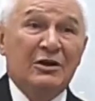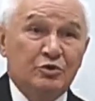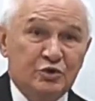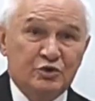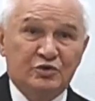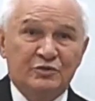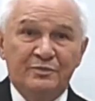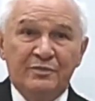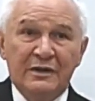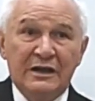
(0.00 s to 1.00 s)
It's the voice
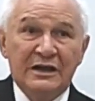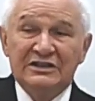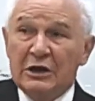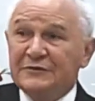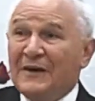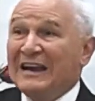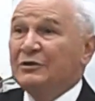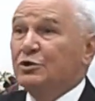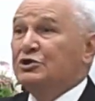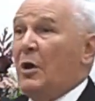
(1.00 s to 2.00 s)
of God.
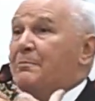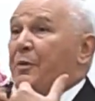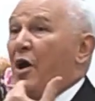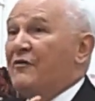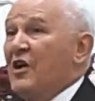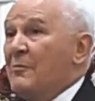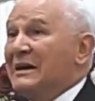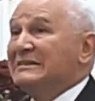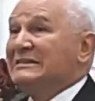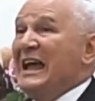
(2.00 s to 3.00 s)
As God
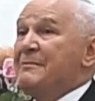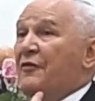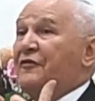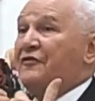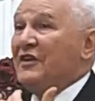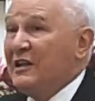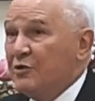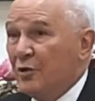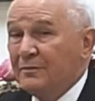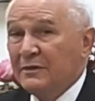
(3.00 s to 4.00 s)
speaks with people,
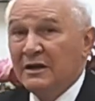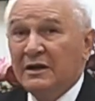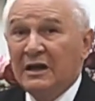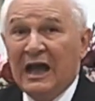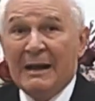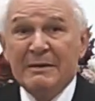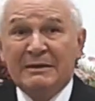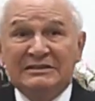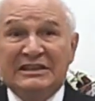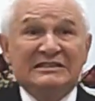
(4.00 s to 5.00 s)
I sent my
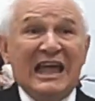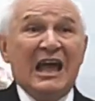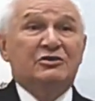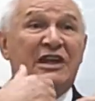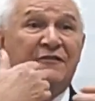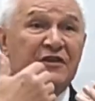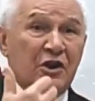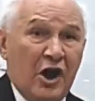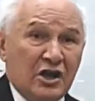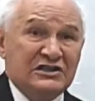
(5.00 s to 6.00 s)
son. Above
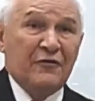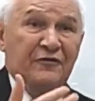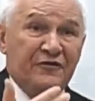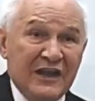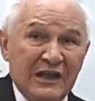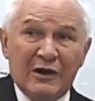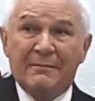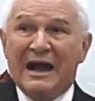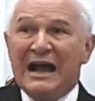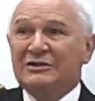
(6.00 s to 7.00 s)
said, God
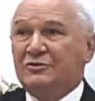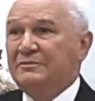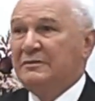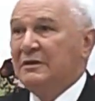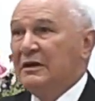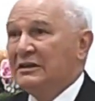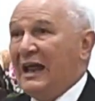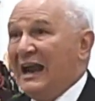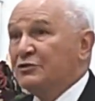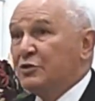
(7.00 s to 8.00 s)
sent his only
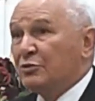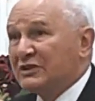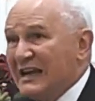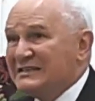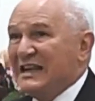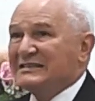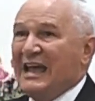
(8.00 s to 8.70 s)
begotten son.